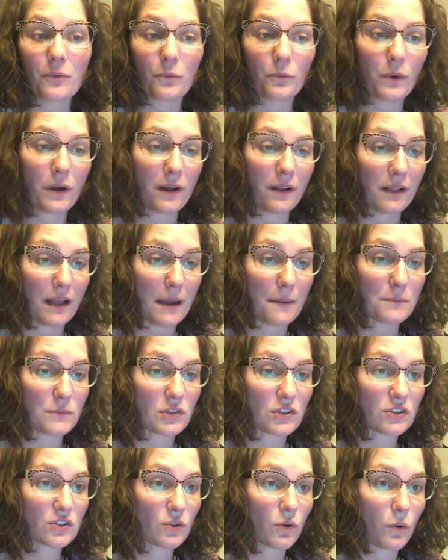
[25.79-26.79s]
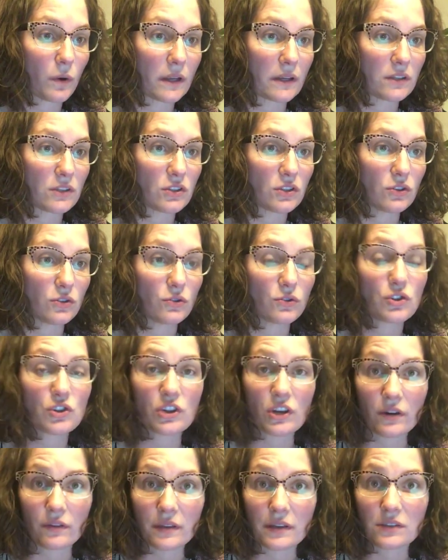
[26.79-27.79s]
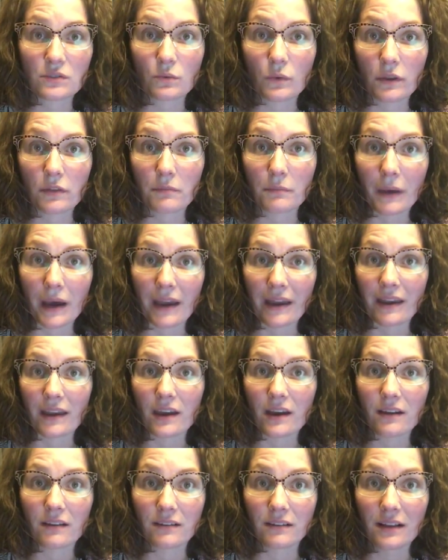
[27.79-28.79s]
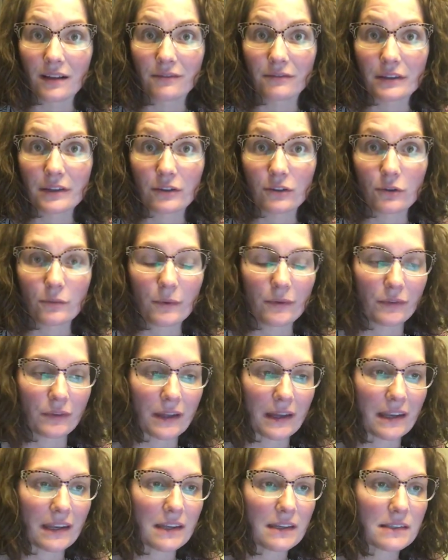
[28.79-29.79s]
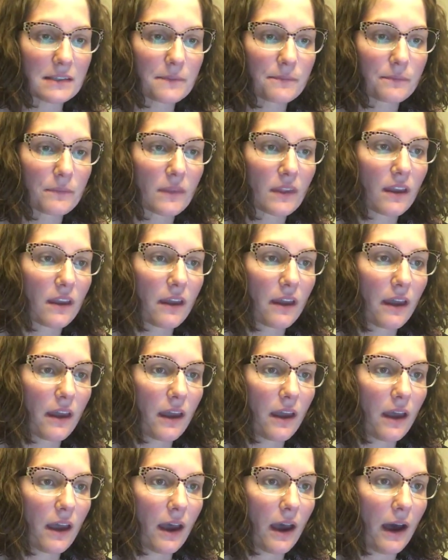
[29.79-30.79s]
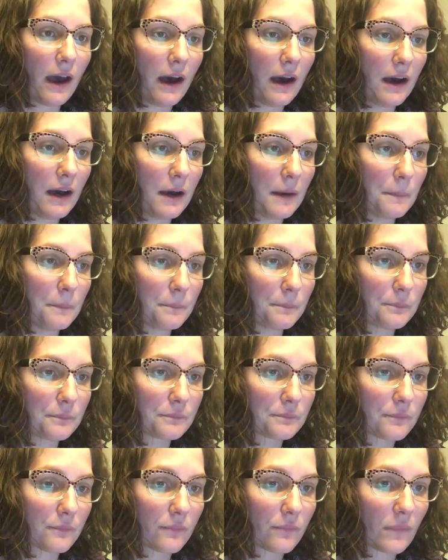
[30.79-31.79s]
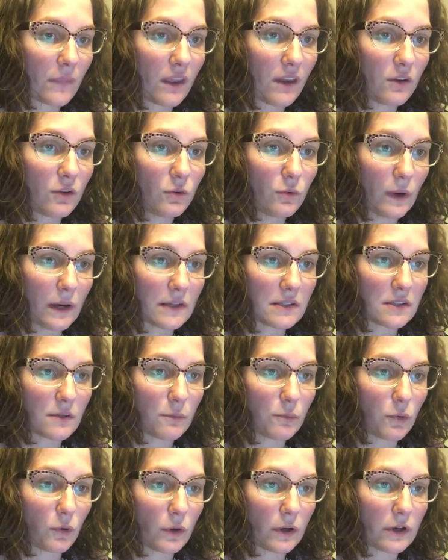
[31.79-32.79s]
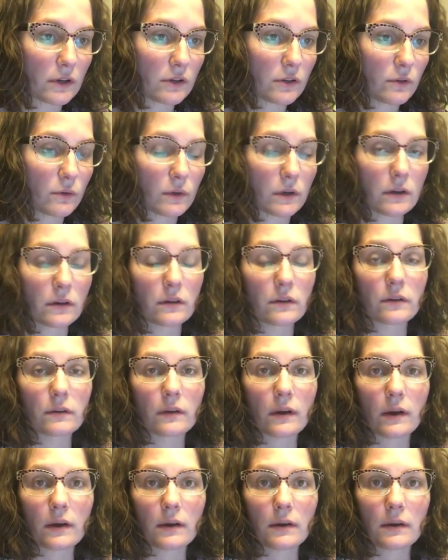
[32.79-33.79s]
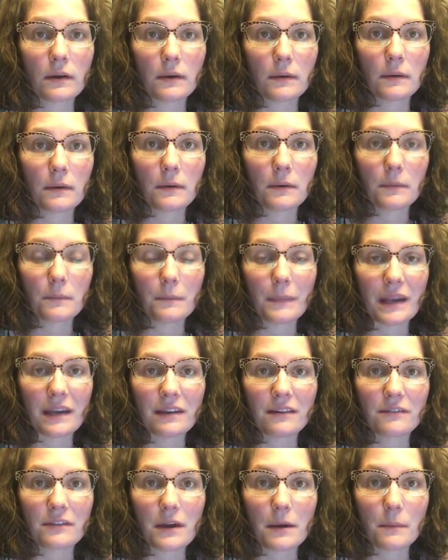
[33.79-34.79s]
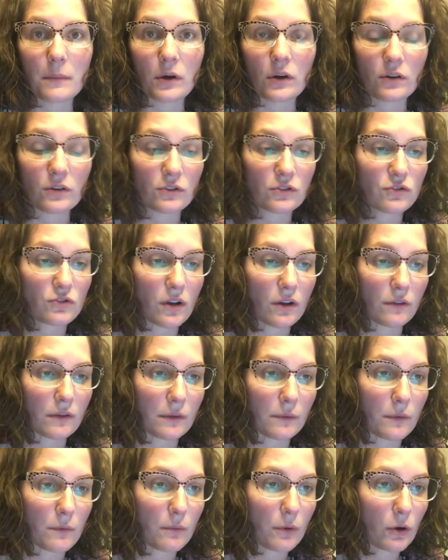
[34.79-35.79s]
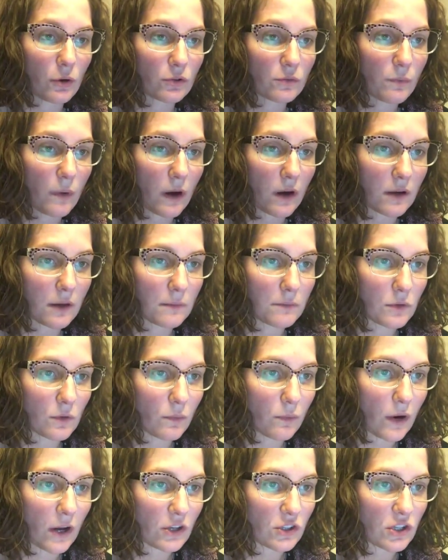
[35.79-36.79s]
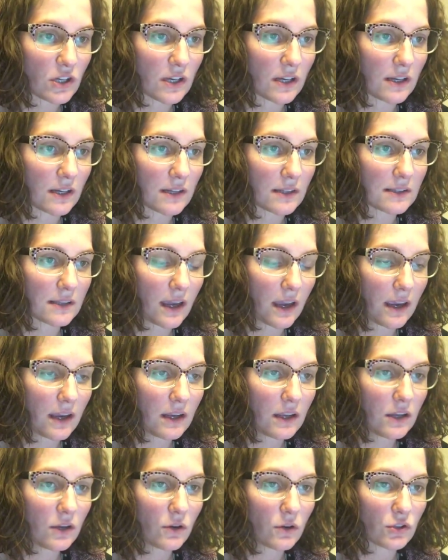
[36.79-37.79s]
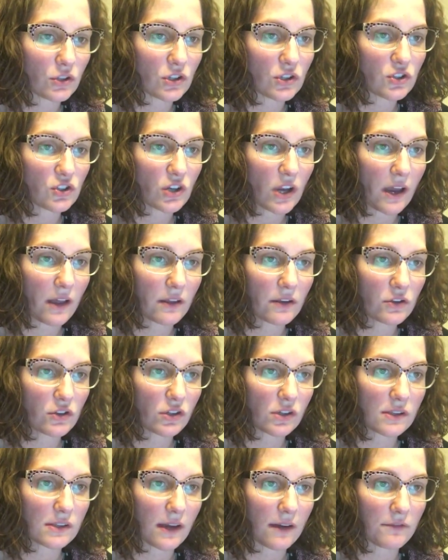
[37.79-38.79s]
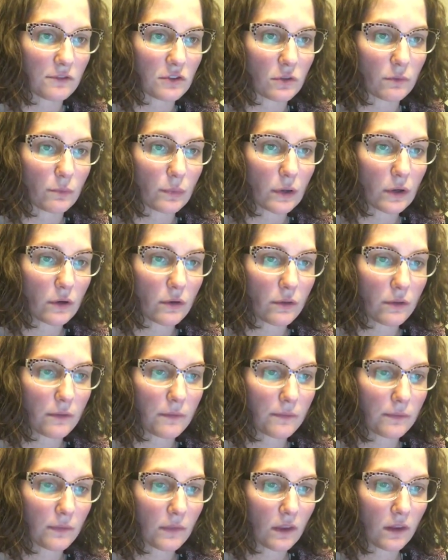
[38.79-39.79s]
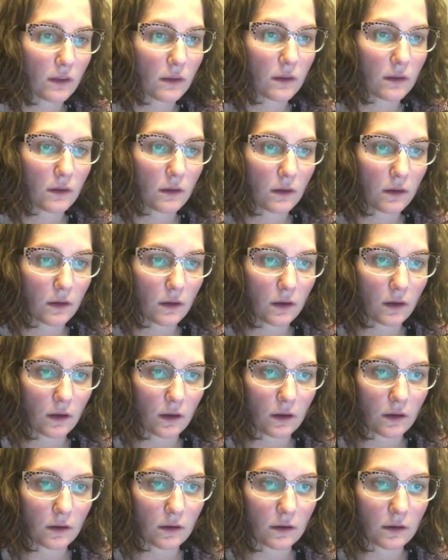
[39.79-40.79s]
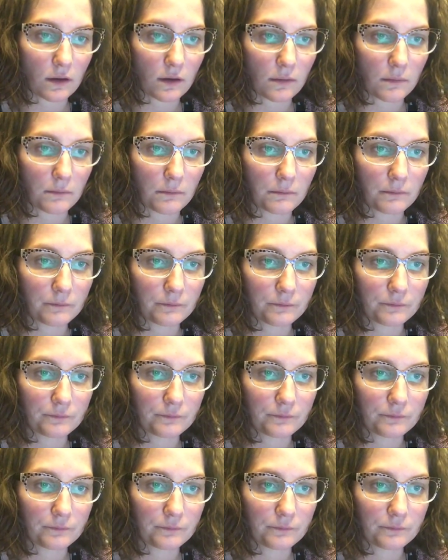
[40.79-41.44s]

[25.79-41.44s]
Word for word: well, I'm just going to share this with my lovely group of ladies. Um, who I support who are many of them are struggling with postpartum depression and anxiety or just challenges after birth. Um,